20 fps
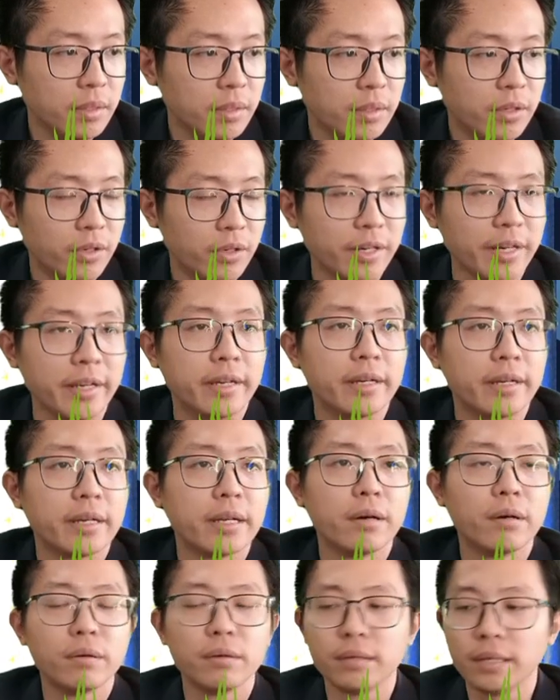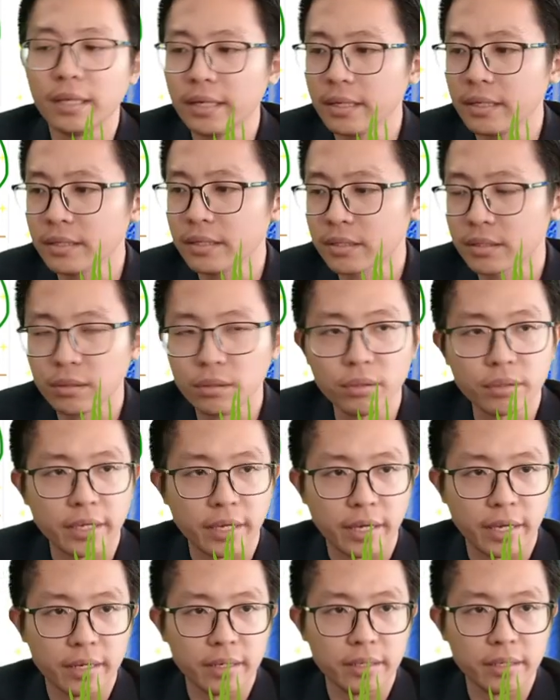Alright, now let us look
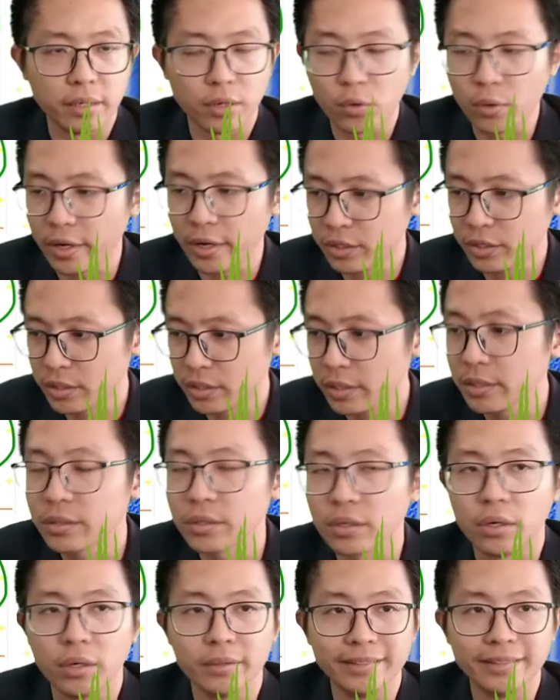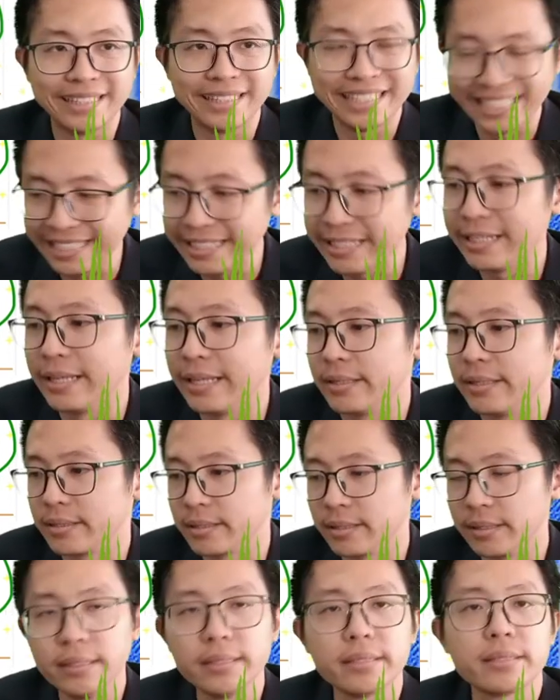at the questions on thin
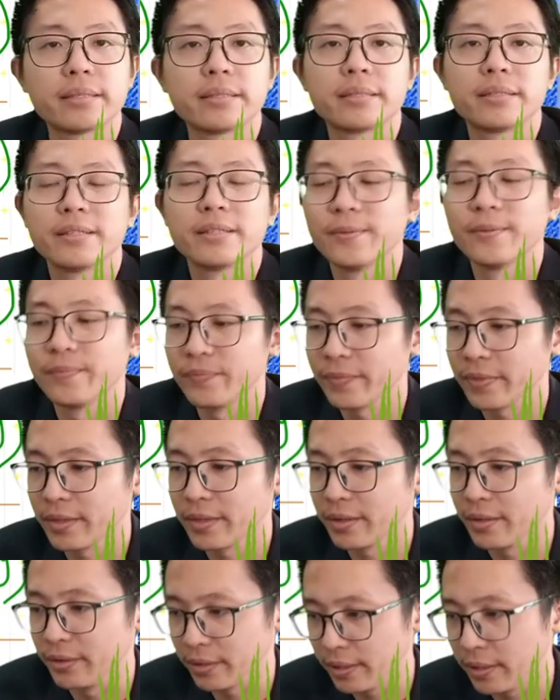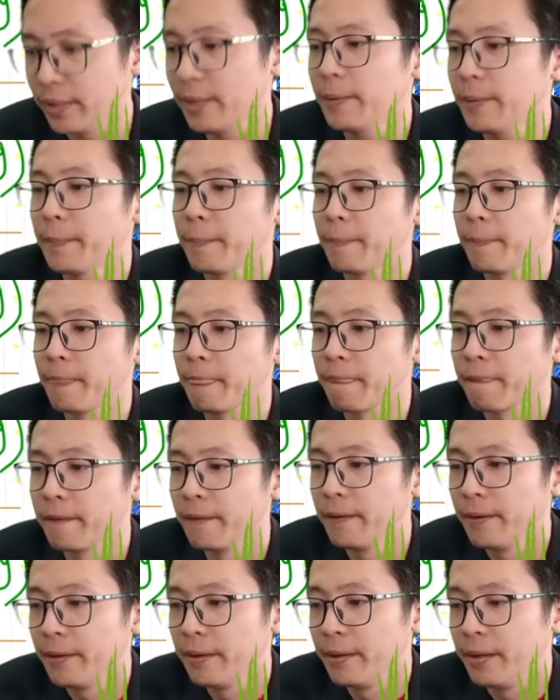lenses. Okay,
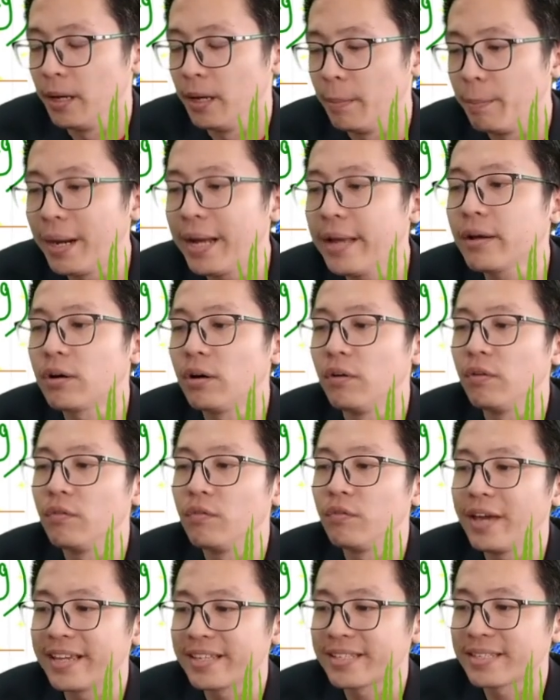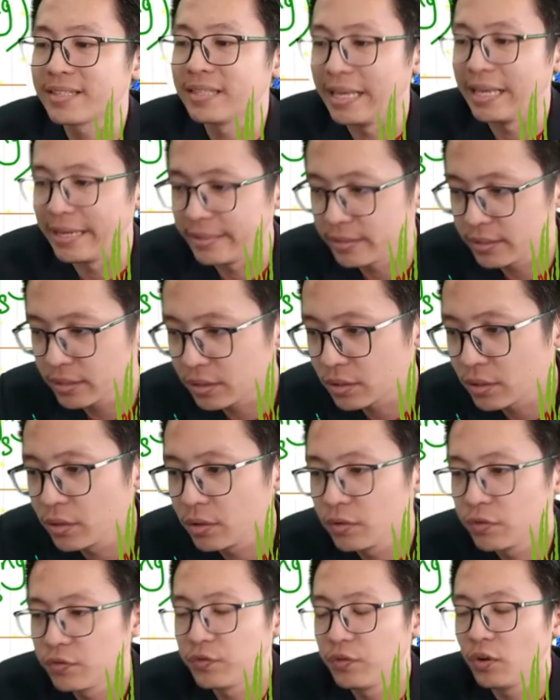a biconvex lens
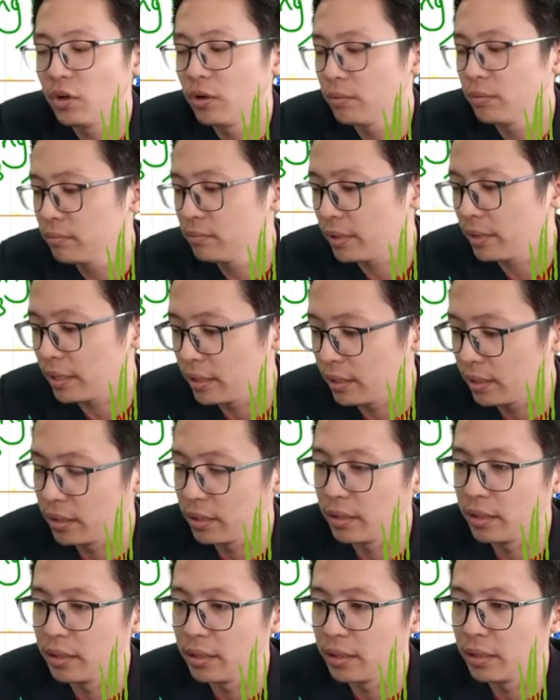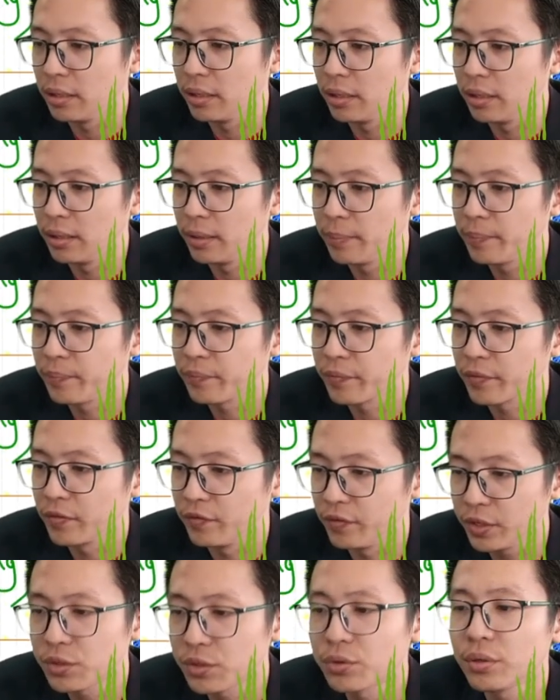forms a
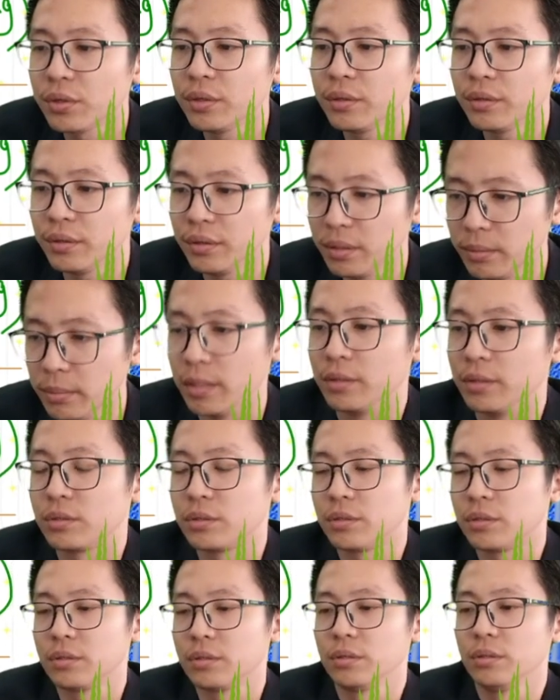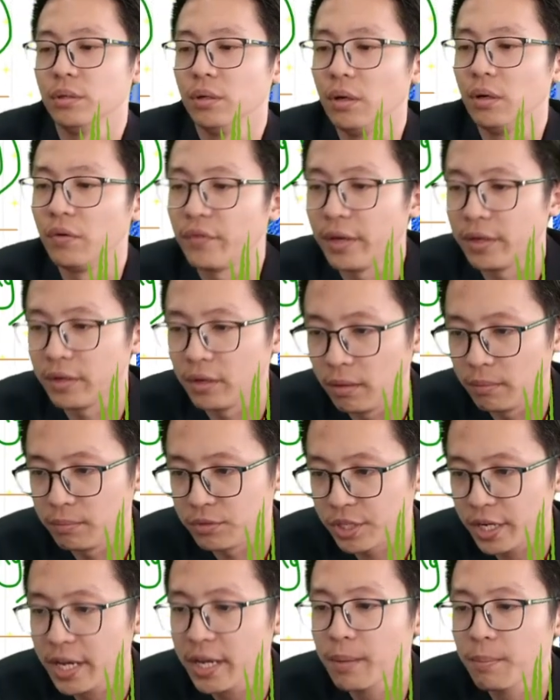virtual image of an
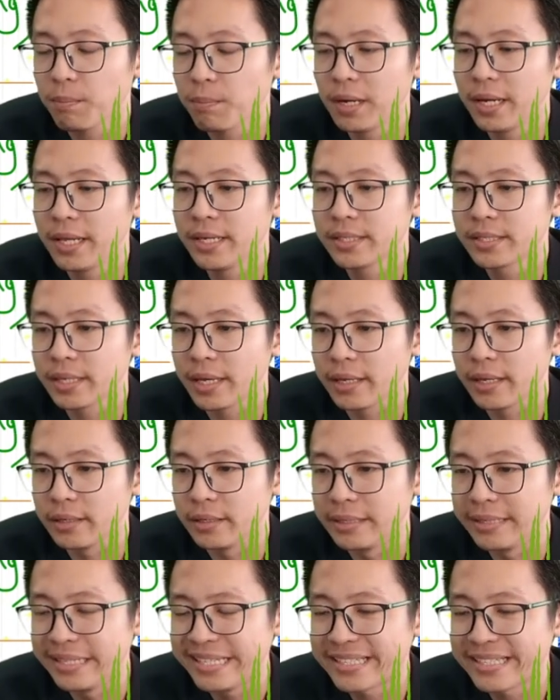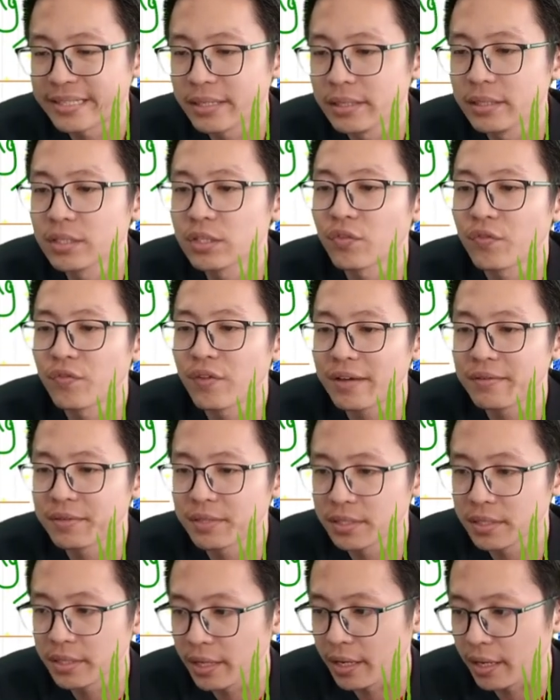object placed at a distance 5
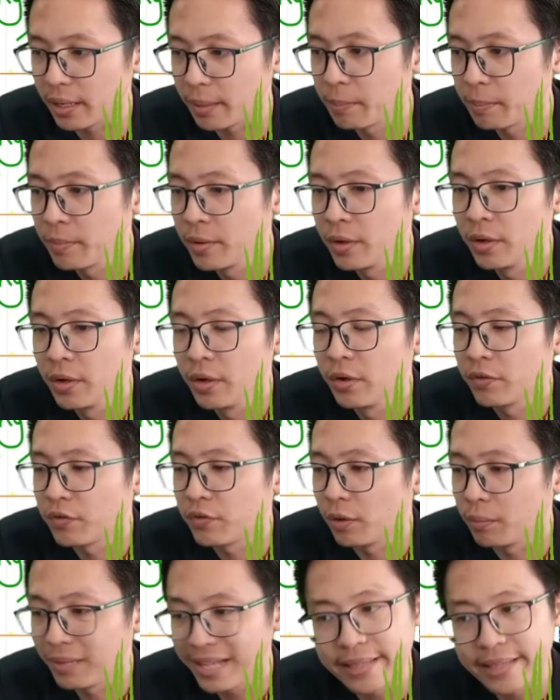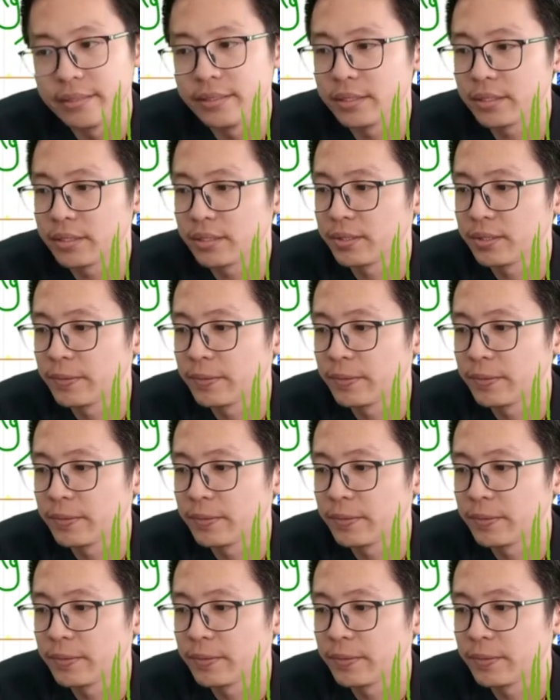cm from lens.